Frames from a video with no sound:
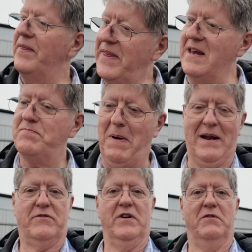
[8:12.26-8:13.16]
These
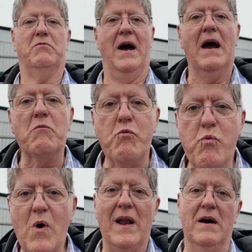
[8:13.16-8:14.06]
batteries weigh
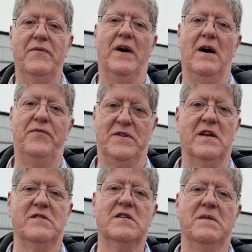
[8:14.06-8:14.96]
well over half a
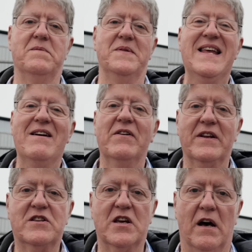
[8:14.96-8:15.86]
ton, some of them nearer
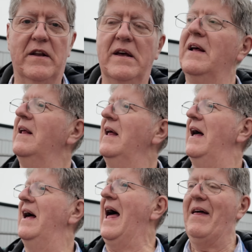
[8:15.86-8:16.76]
a ton,
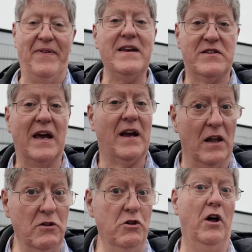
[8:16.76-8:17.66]
and they take a
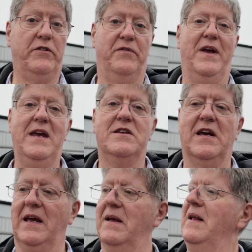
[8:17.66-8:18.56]
lot of
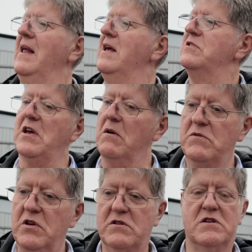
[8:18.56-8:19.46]
heating.
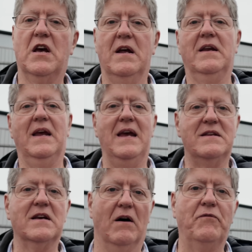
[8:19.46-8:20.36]
So just turning your
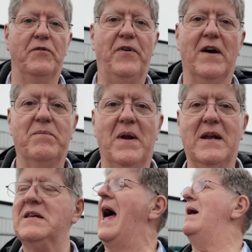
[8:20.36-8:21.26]
heating on for 5
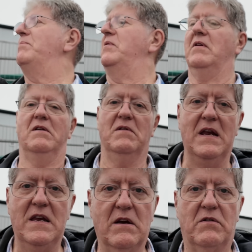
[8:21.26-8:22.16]
minutes,
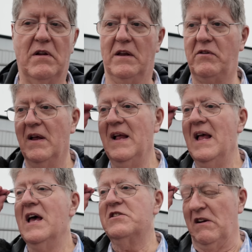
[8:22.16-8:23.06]
absolutely useless.
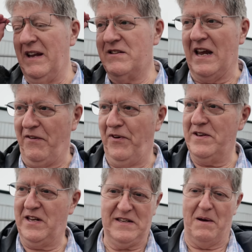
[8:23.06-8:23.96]
So let's take your
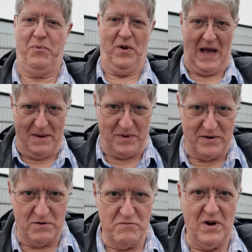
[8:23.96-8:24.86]
first example. I'm going
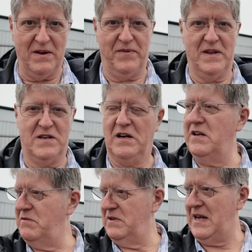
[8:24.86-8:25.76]
to arrive at the
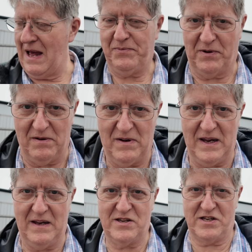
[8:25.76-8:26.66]
charger with an
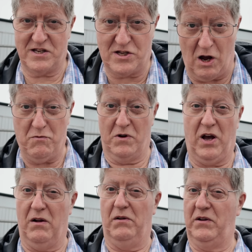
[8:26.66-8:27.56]
absolutely stone
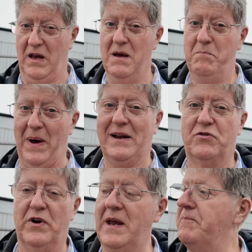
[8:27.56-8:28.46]
cold
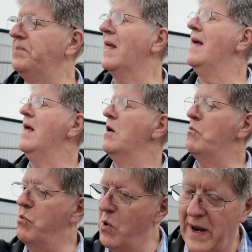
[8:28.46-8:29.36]
battery.
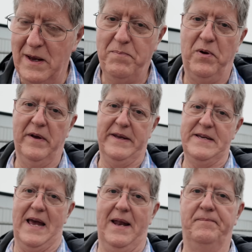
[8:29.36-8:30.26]
When I plug
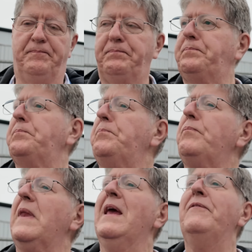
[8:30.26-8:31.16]
it in,
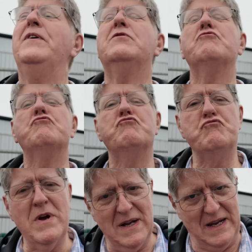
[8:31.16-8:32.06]
if it's
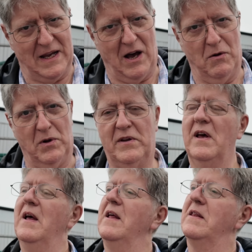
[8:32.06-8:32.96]
really cold,
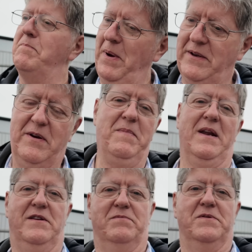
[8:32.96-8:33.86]
the battery
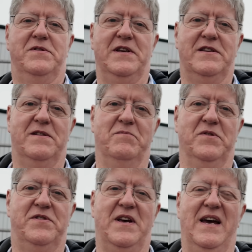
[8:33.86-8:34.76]
management system
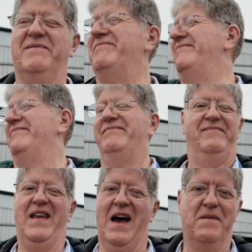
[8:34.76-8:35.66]
will say,
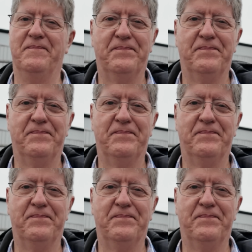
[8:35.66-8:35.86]
no.